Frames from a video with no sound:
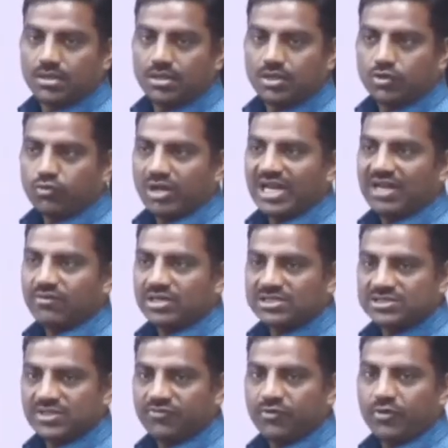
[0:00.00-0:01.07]
12
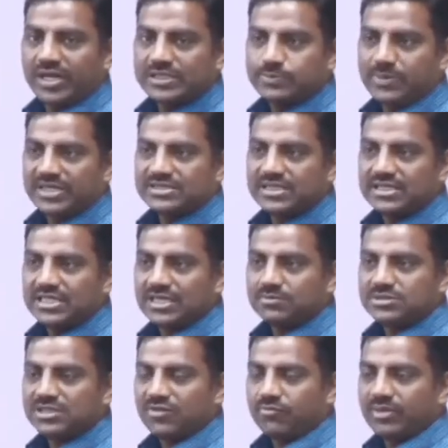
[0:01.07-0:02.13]
hours, if you express in terms
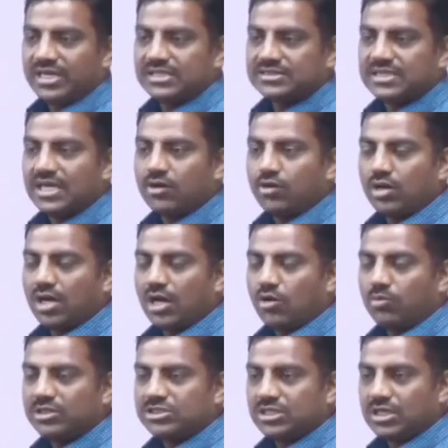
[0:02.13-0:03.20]
of minutes, how
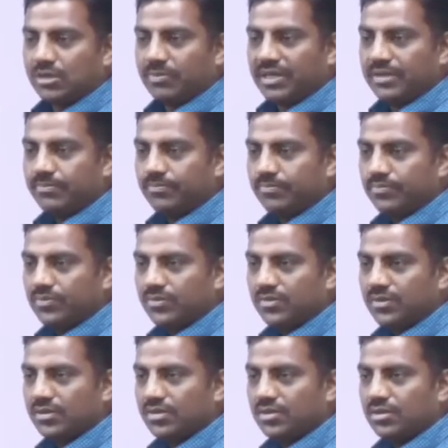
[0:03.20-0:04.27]
much it will be?
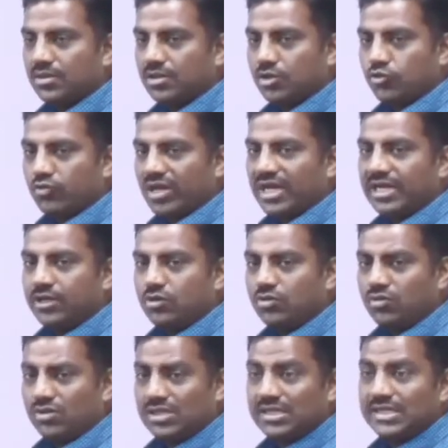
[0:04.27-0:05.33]
12
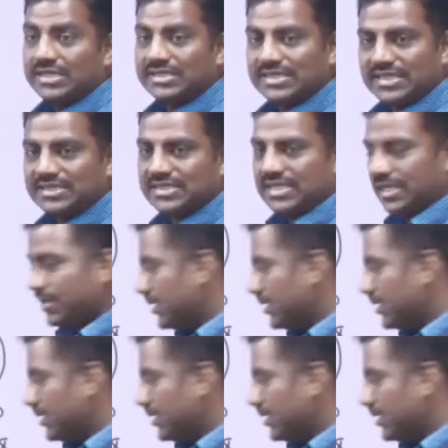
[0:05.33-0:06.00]
into 60.